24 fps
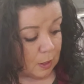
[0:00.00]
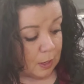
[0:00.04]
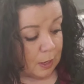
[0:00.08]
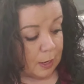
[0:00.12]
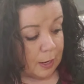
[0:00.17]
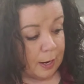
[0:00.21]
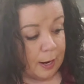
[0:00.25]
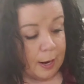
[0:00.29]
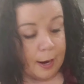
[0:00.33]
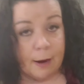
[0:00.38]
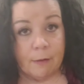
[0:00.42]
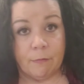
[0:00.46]
a
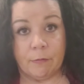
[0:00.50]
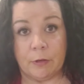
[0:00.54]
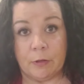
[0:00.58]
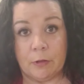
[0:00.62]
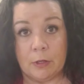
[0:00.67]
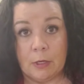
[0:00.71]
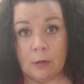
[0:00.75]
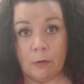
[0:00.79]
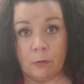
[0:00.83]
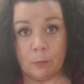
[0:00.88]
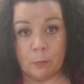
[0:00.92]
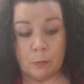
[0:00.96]
1/2
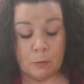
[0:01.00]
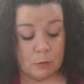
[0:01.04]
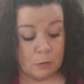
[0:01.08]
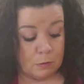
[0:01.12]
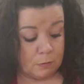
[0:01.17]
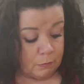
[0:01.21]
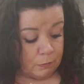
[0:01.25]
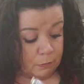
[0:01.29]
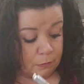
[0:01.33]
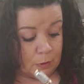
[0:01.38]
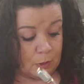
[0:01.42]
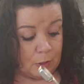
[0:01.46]
teaspoon
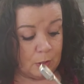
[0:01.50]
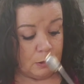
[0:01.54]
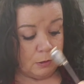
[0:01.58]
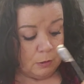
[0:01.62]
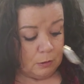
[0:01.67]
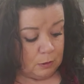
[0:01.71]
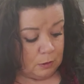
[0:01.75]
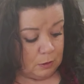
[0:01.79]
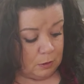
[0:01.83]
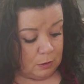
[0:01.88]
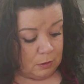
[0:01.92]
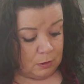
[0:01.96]
of
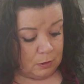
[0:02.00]
salt,